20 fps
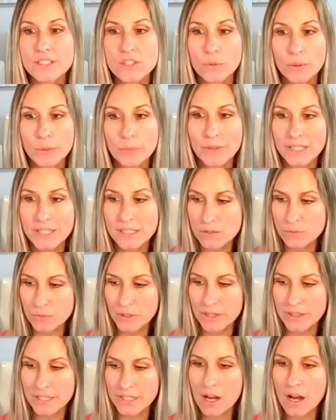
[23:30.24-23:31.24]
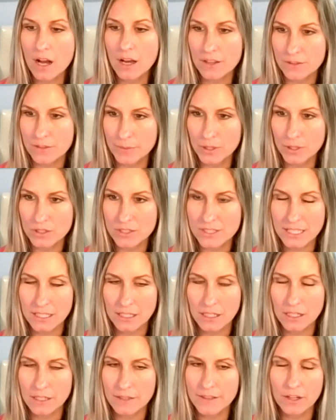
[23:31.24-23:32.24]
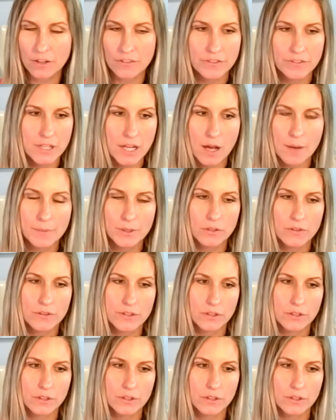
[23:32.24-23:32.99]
So we went with the Othmers, and they're phenomenal.